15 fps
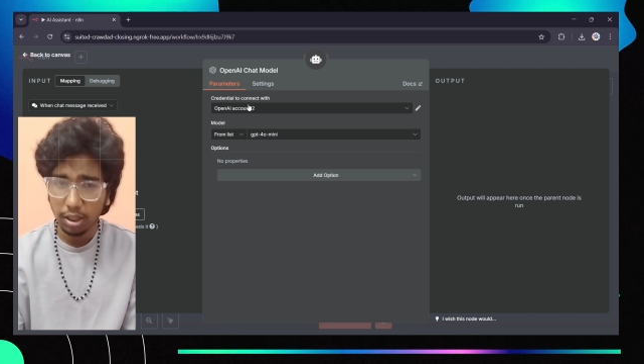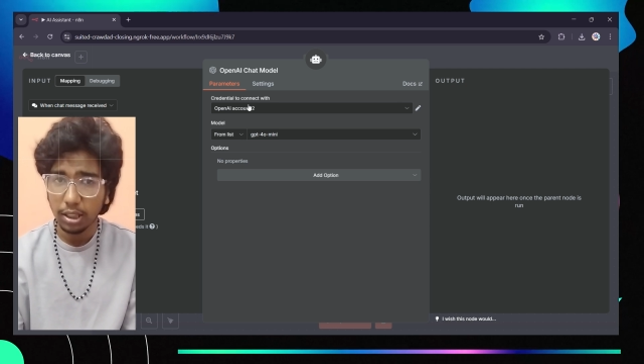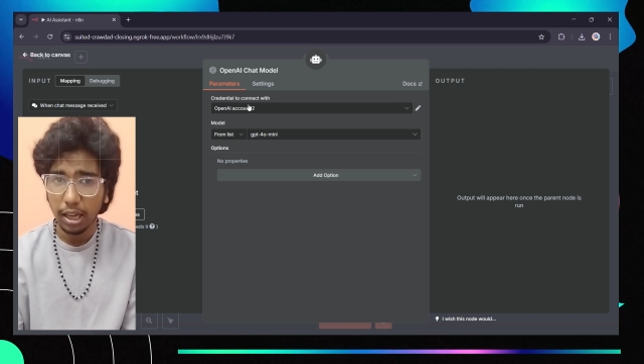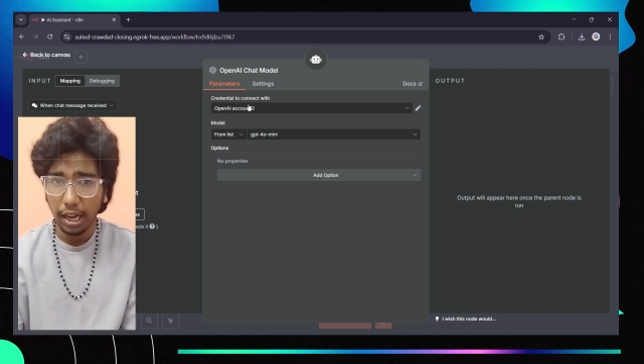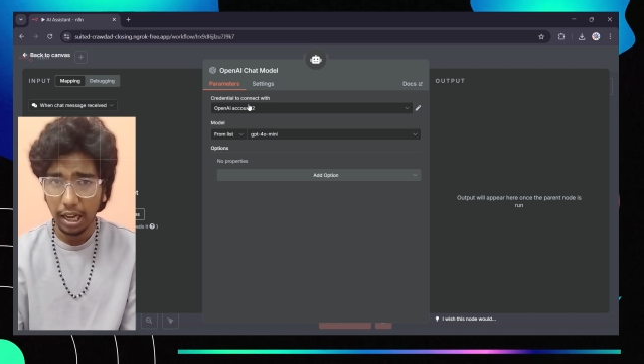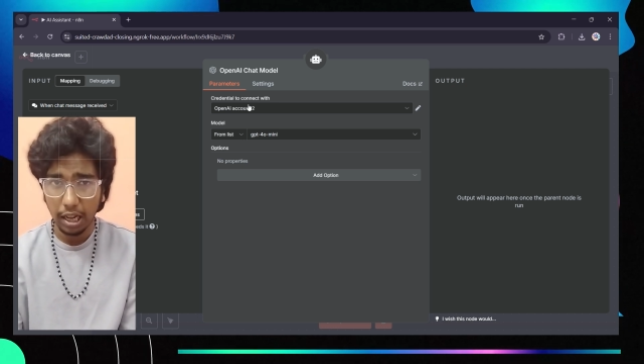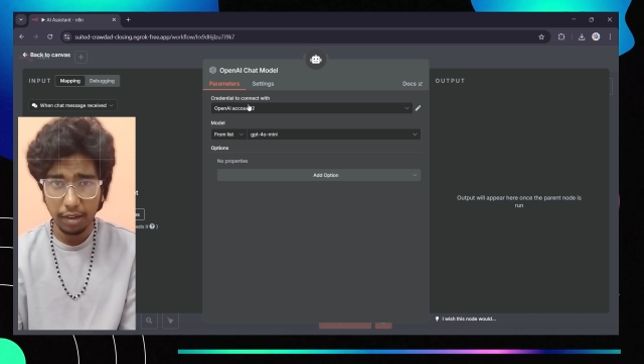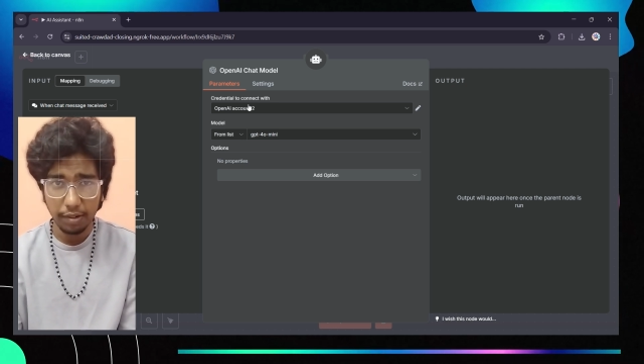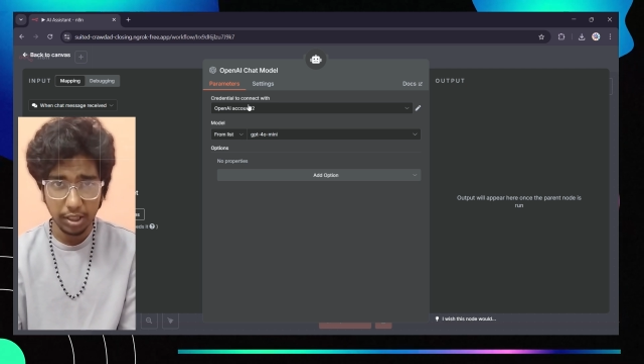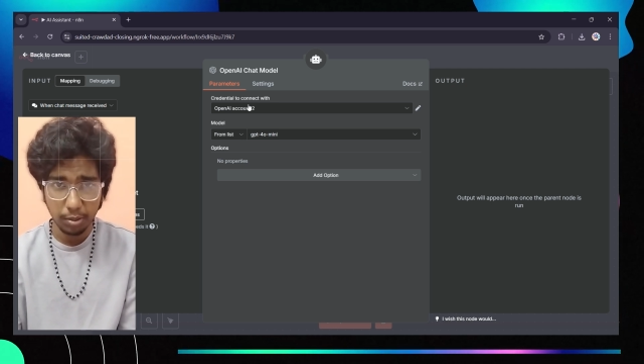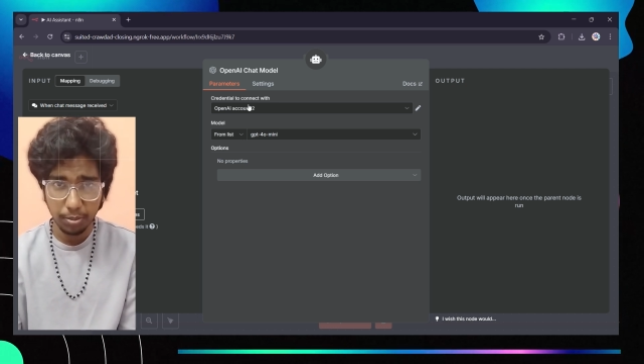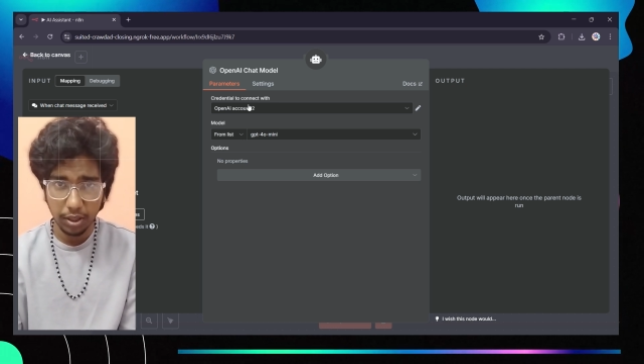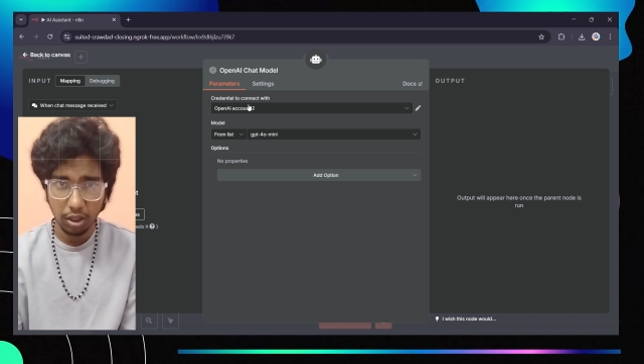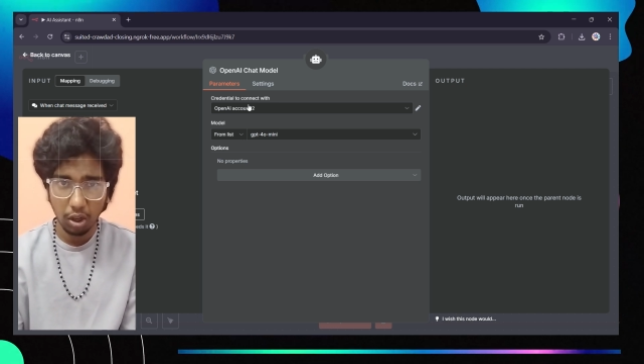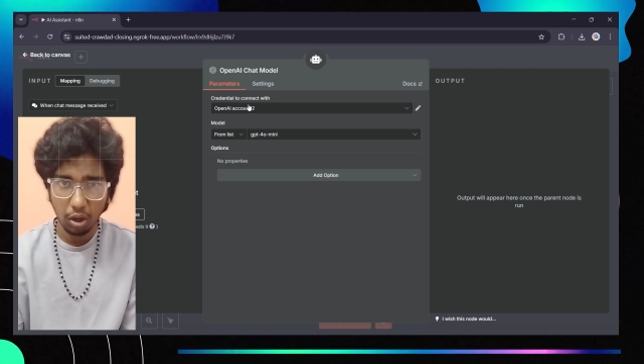I have explained
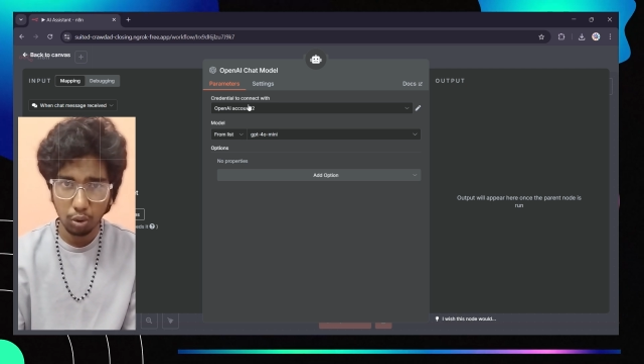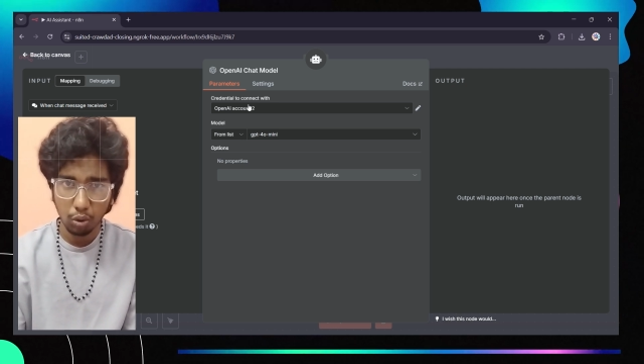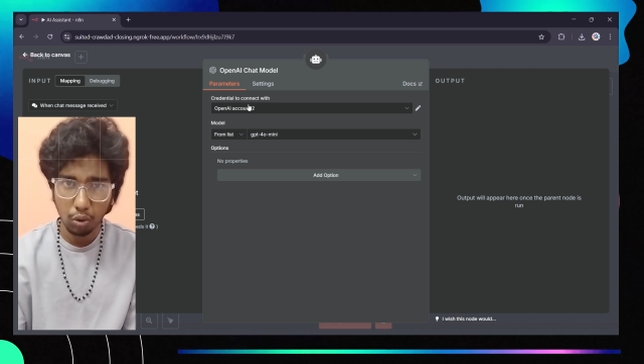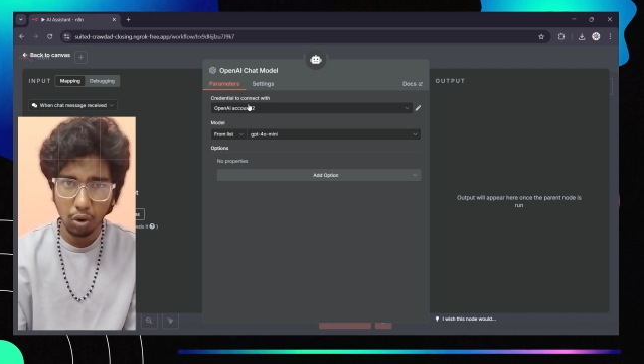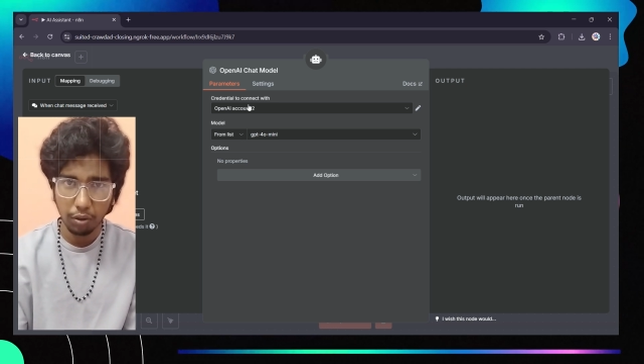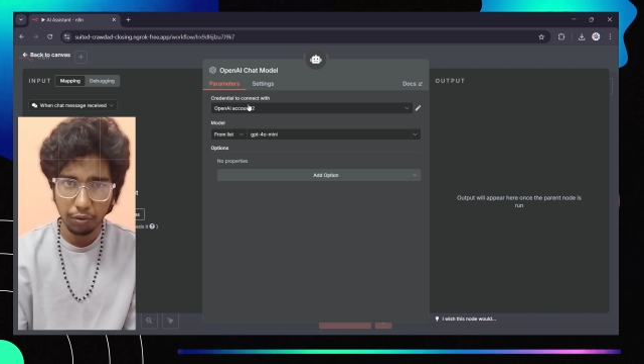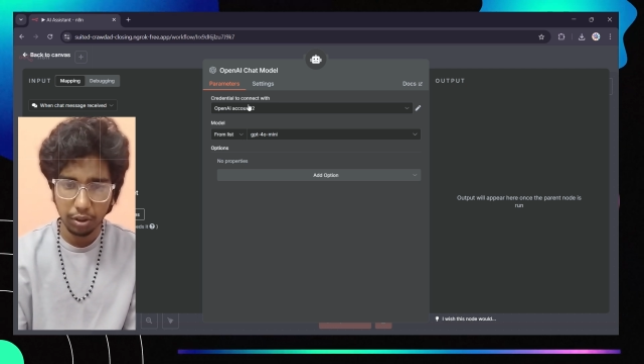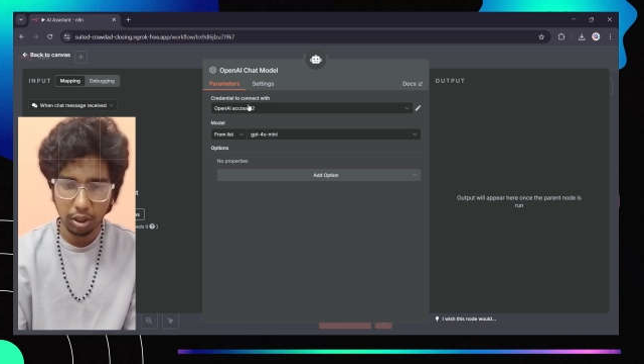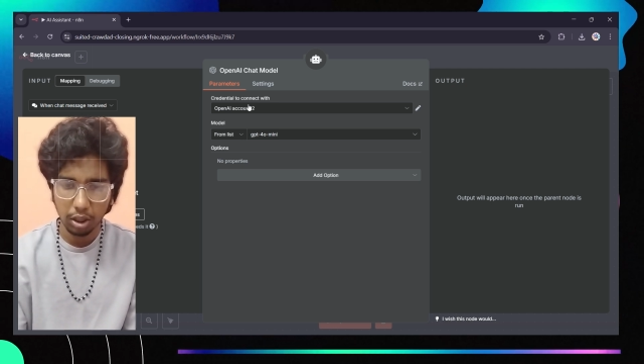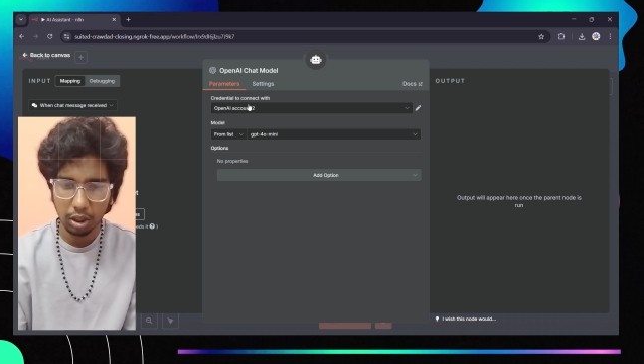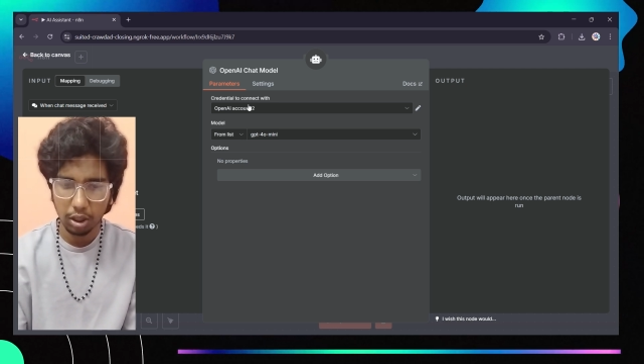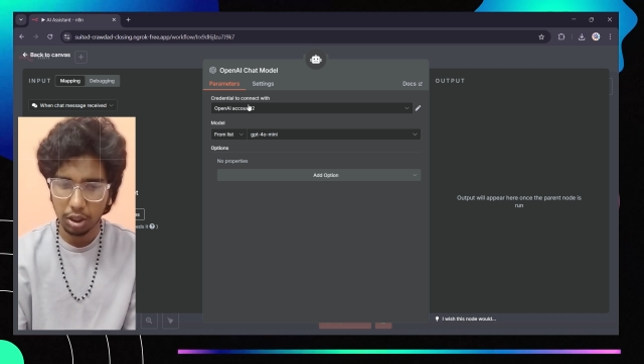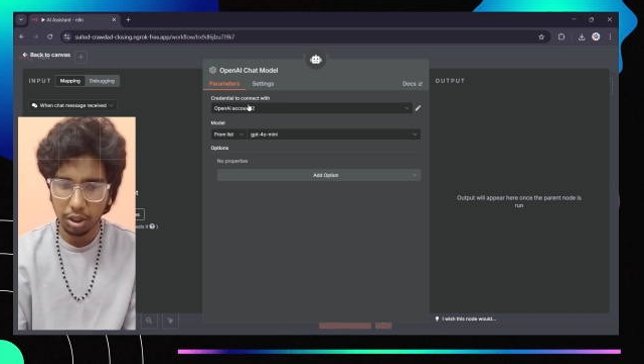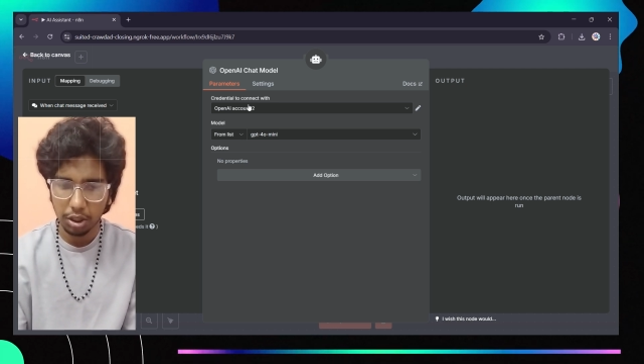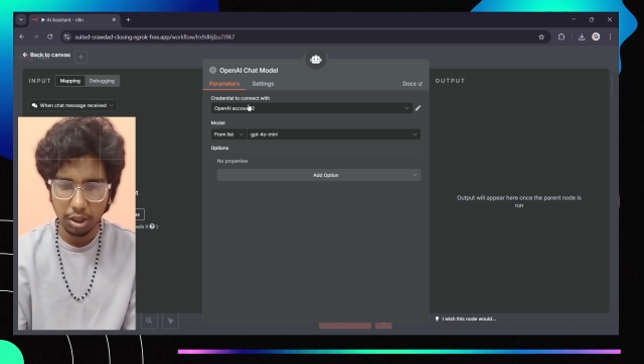how to configure
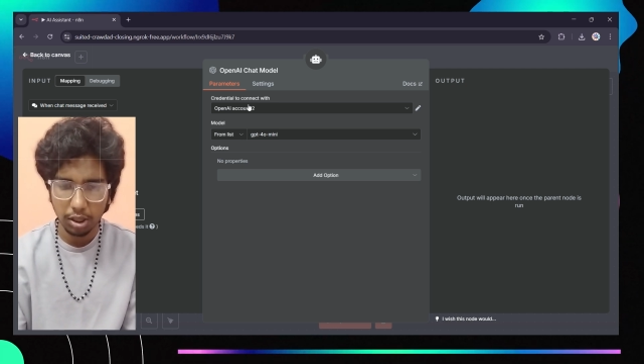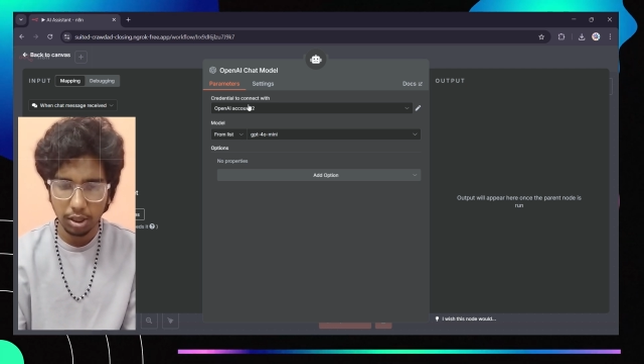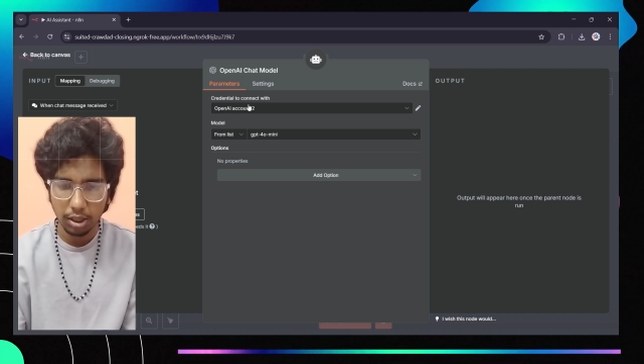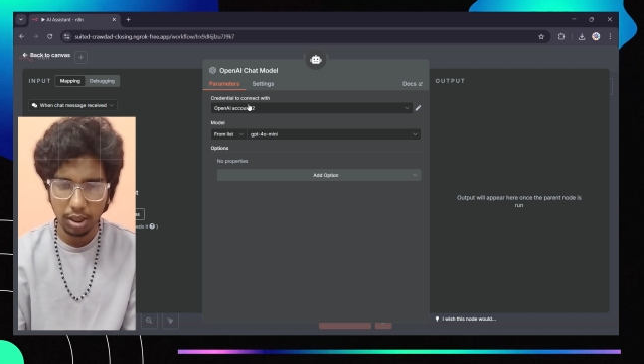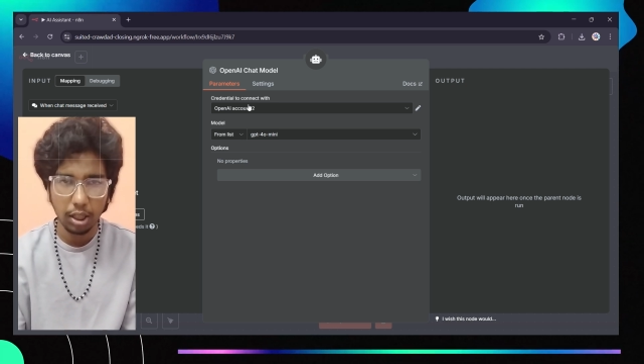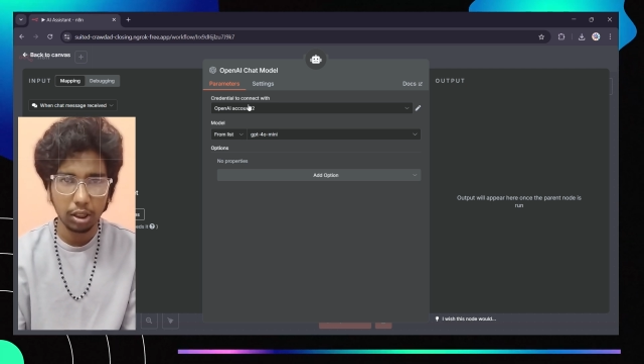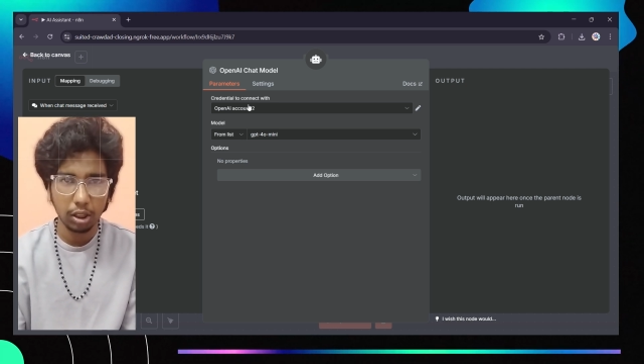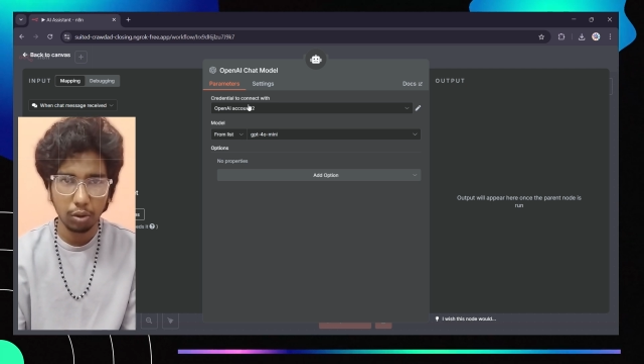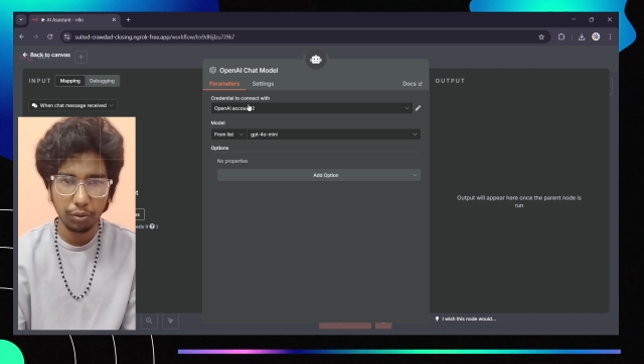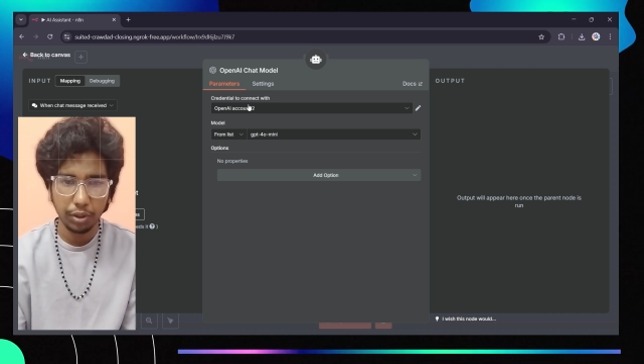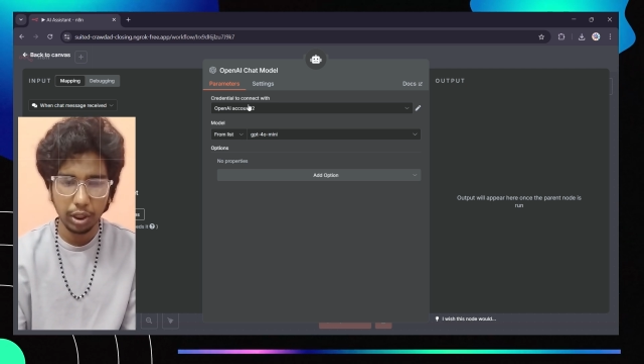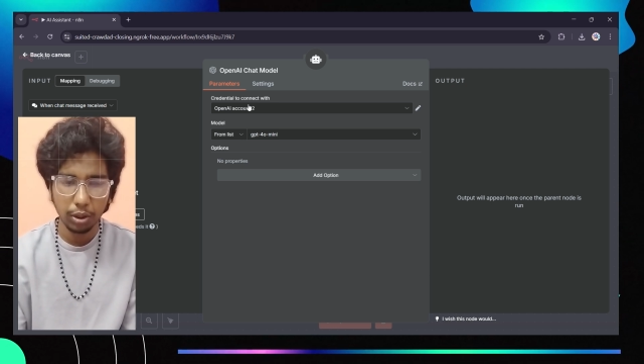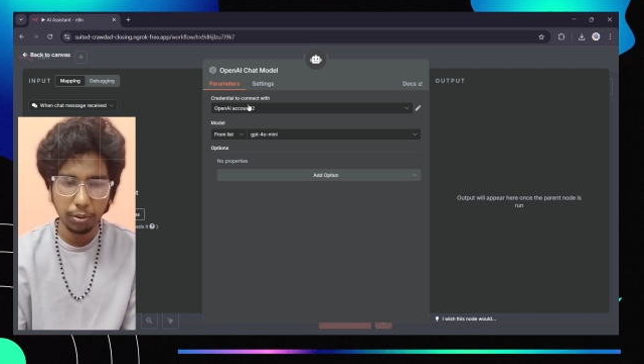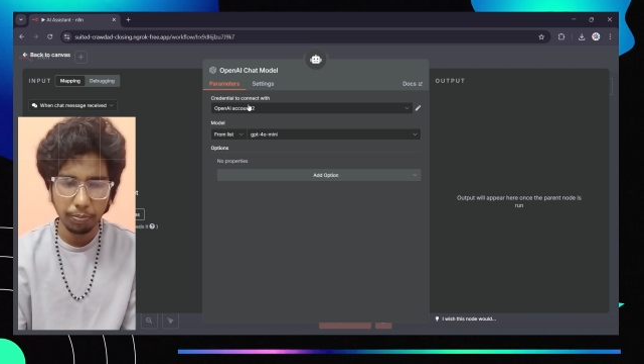credentials in other video.